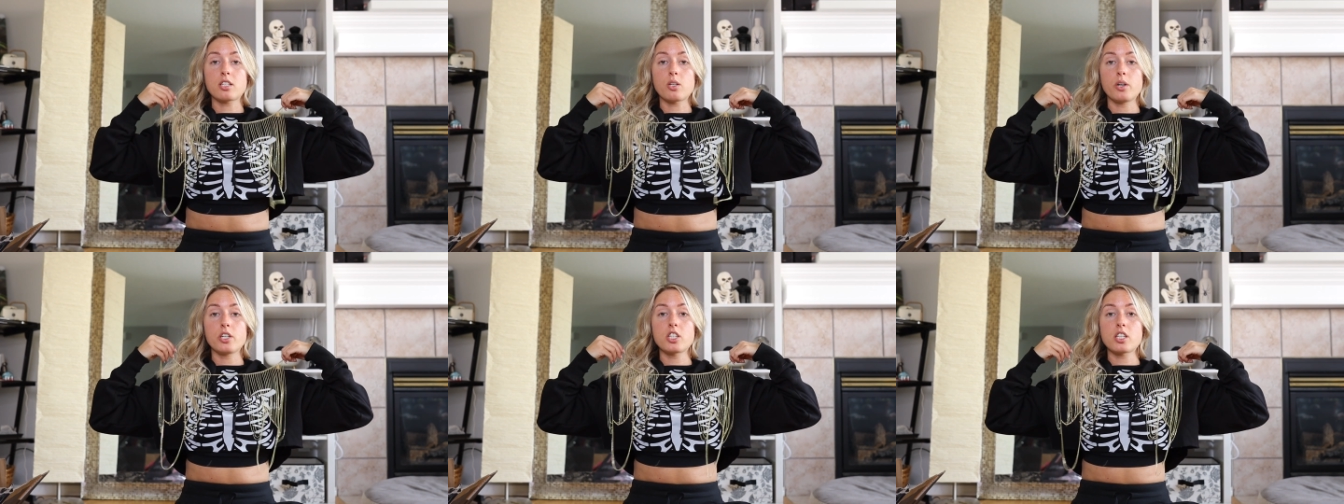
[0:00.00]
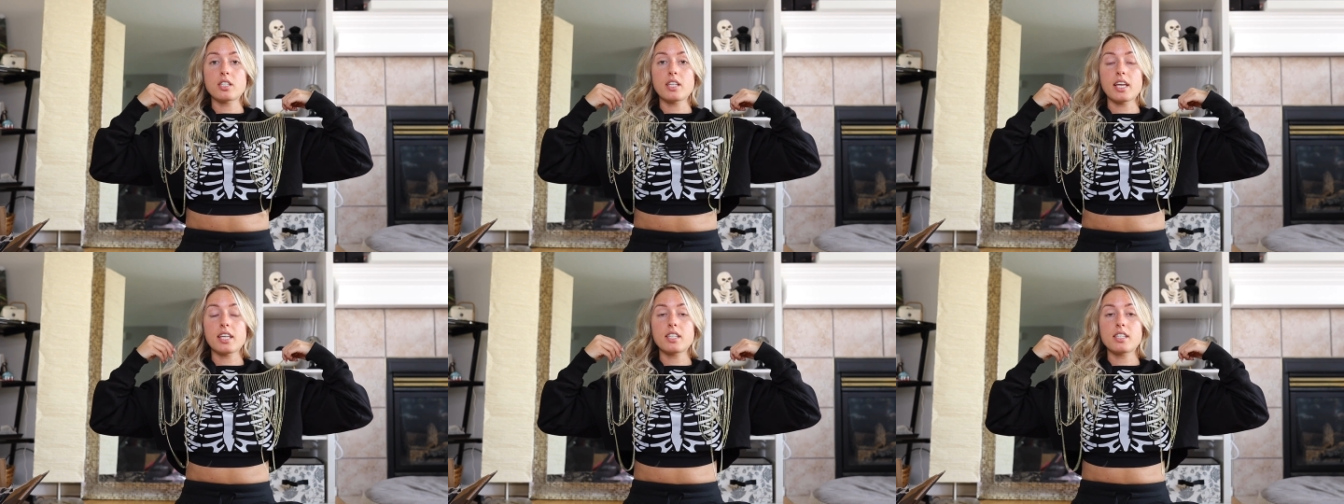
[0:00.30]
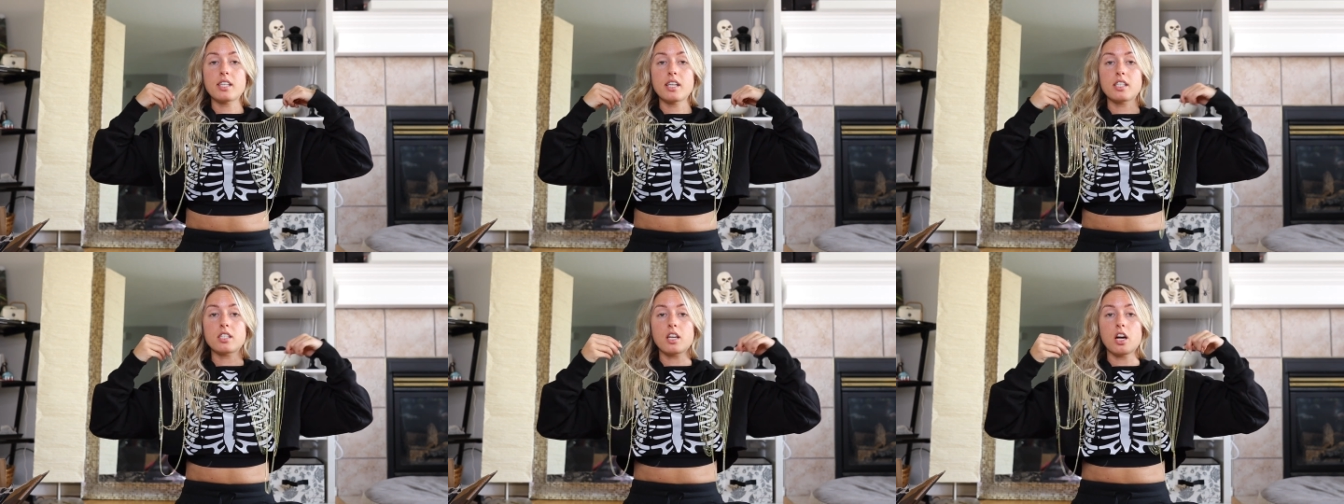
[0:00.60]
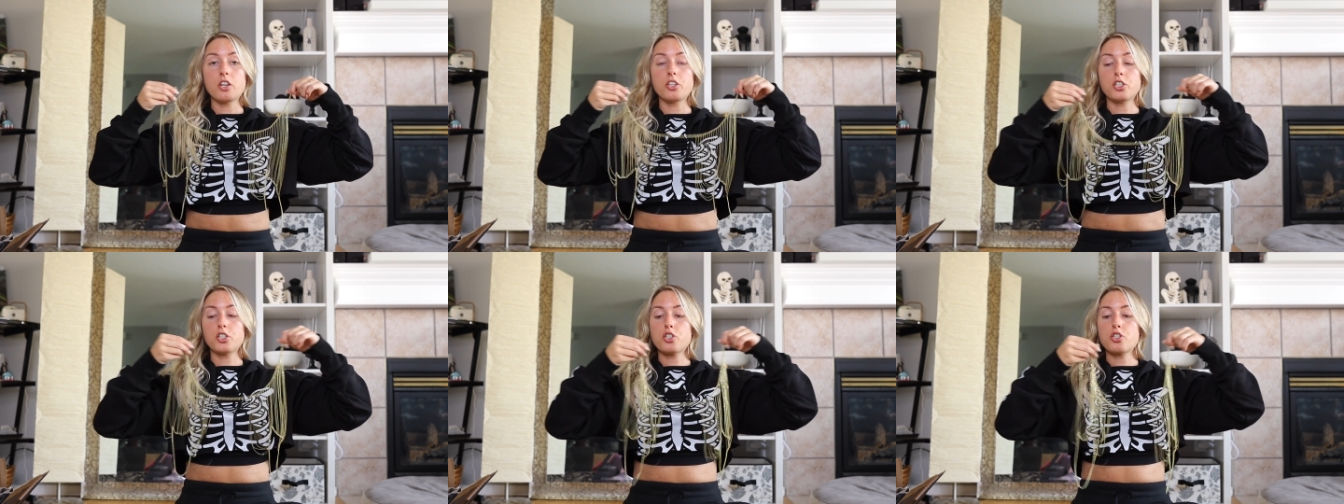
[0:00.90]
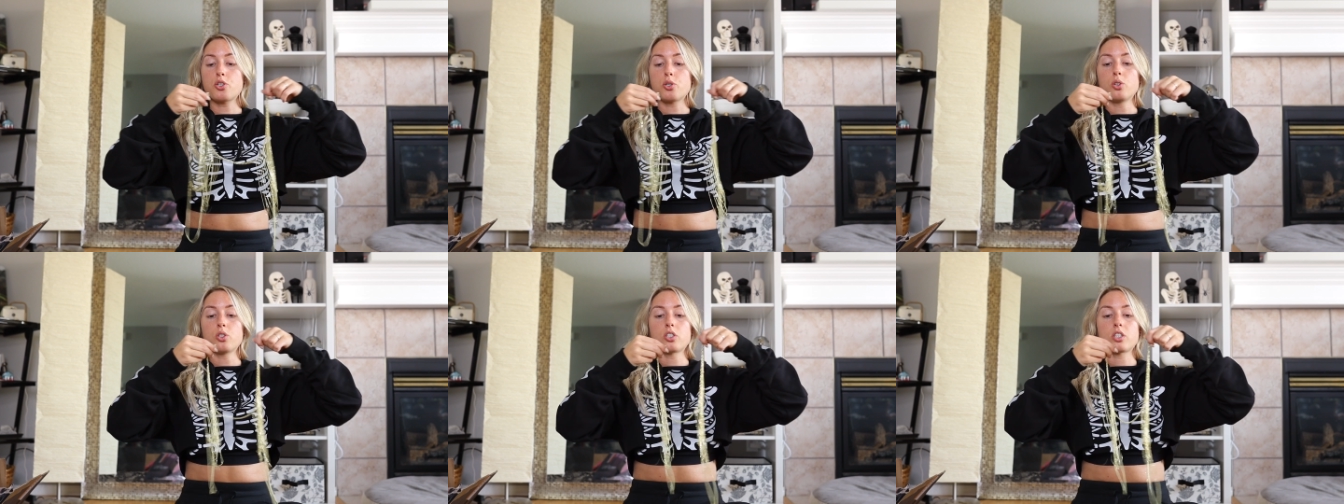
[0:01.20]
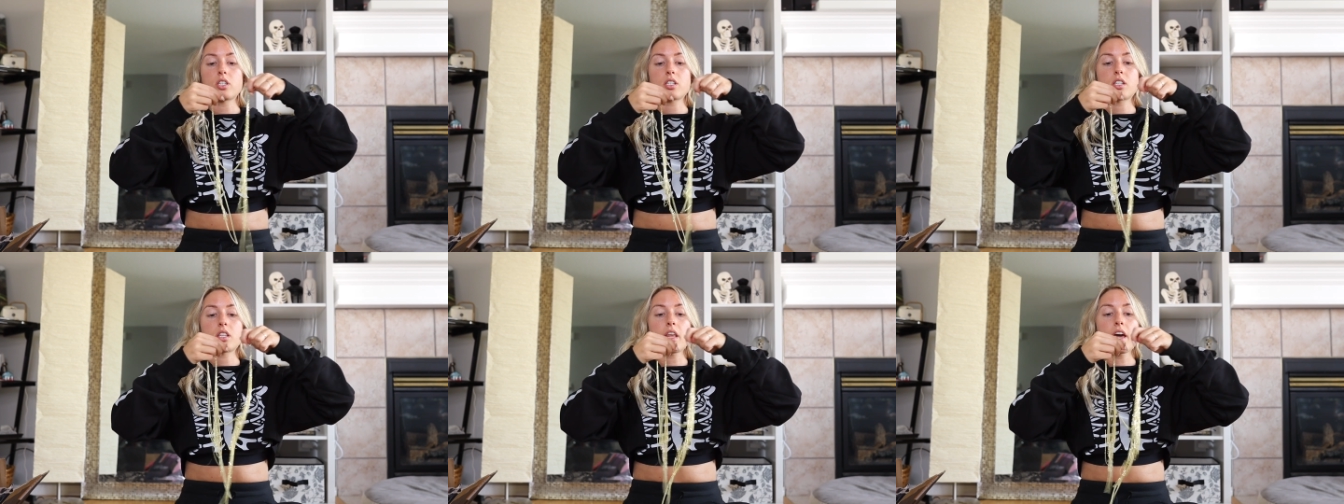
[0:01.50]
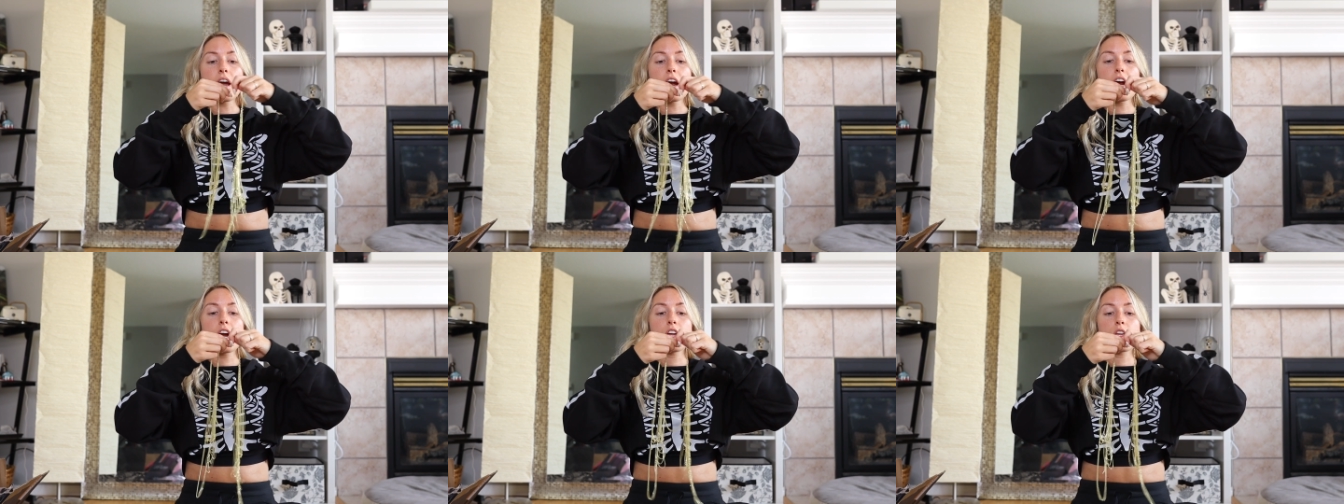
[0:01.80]
So it just like sits on your shoulders
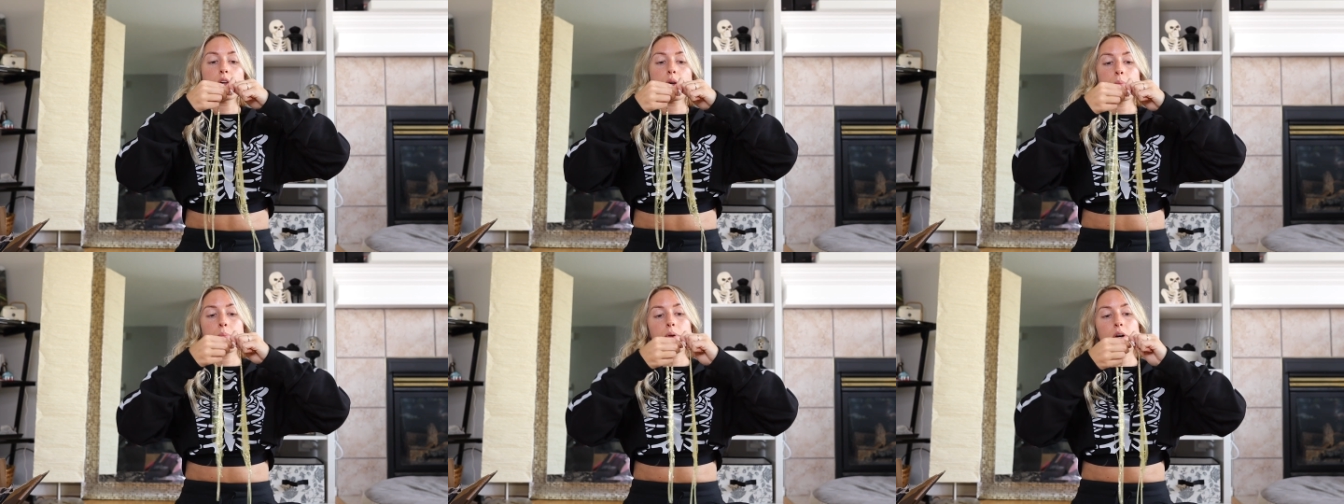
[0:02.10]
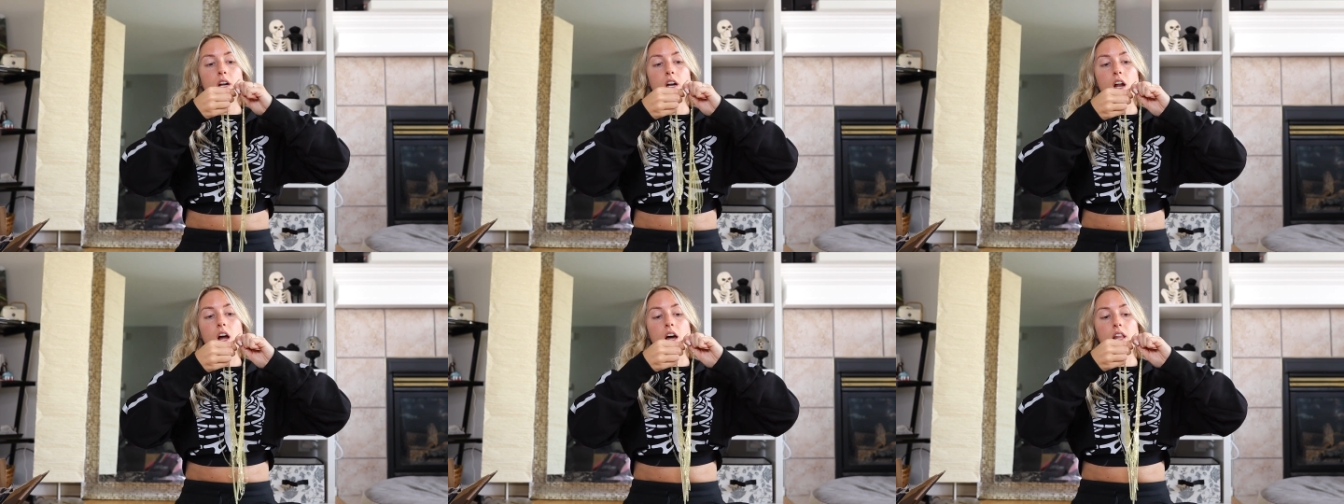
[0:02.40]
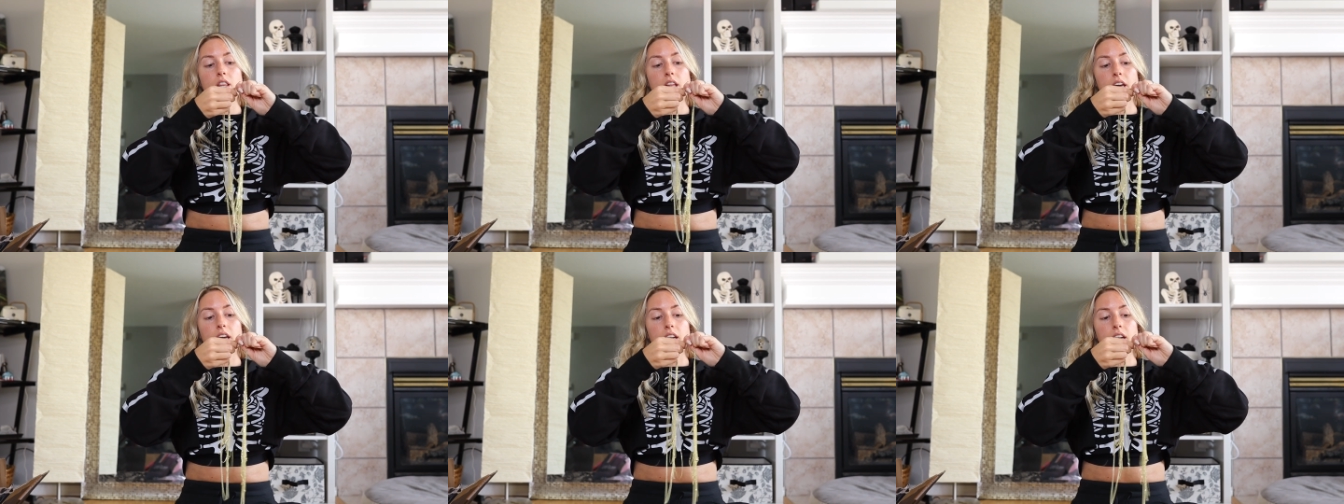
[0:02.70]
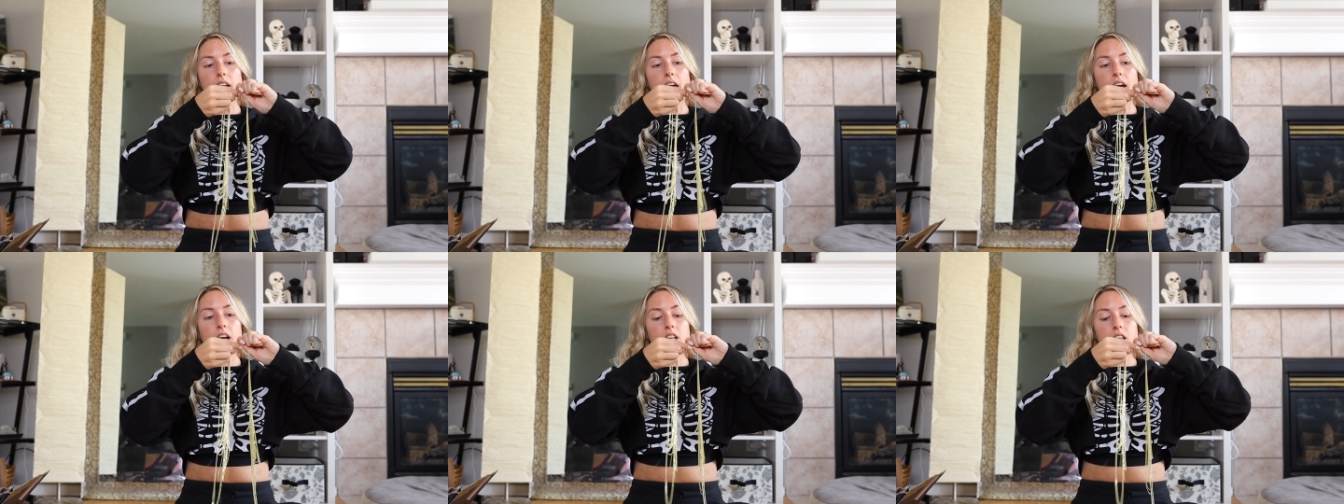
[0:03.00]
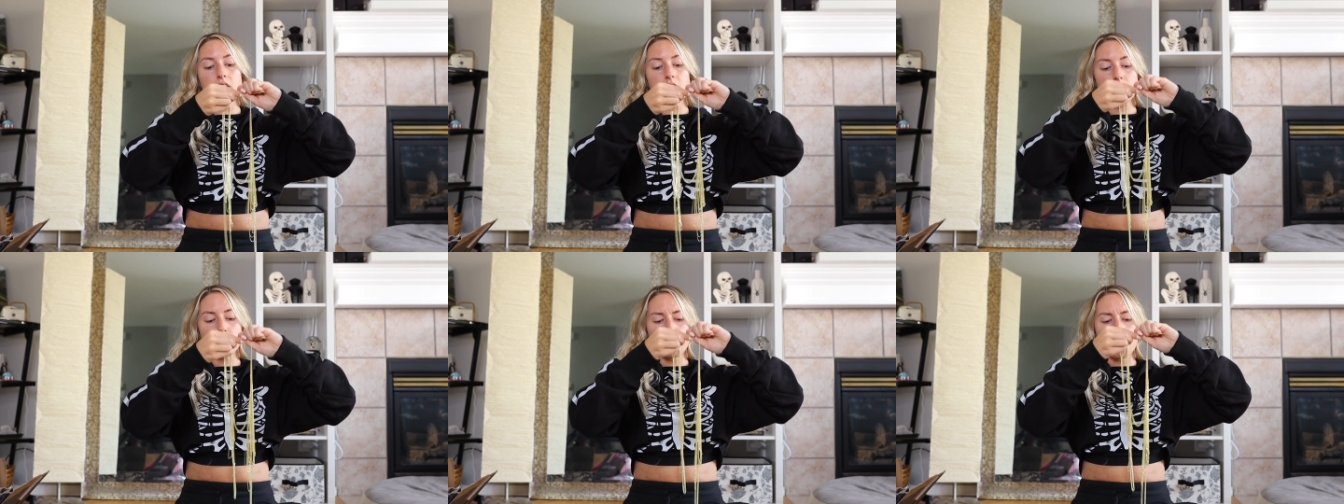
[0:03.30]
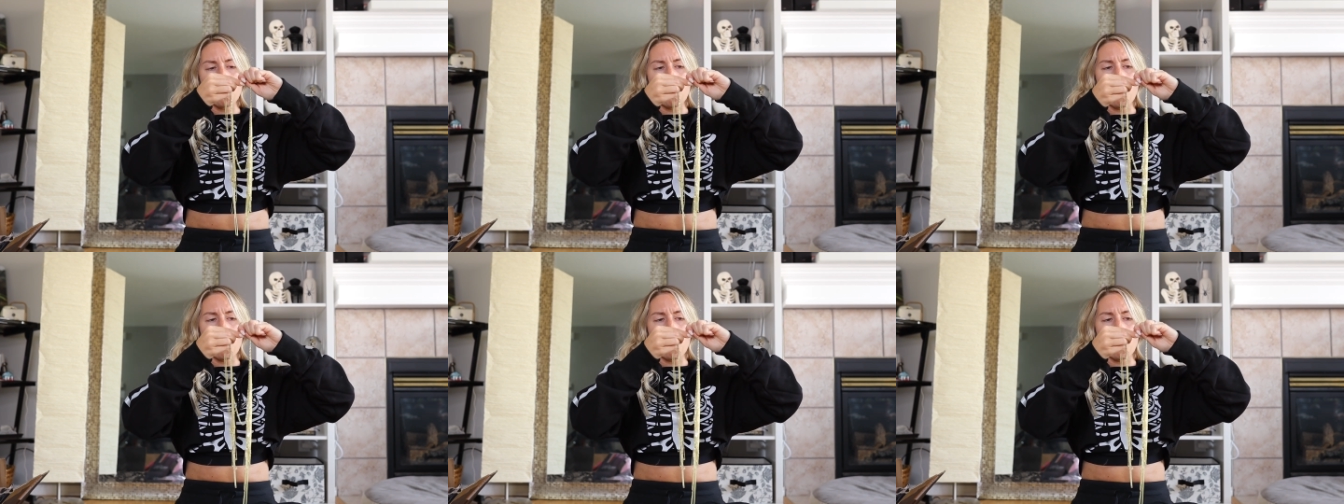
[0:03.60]
there. You can put it on like a necklace.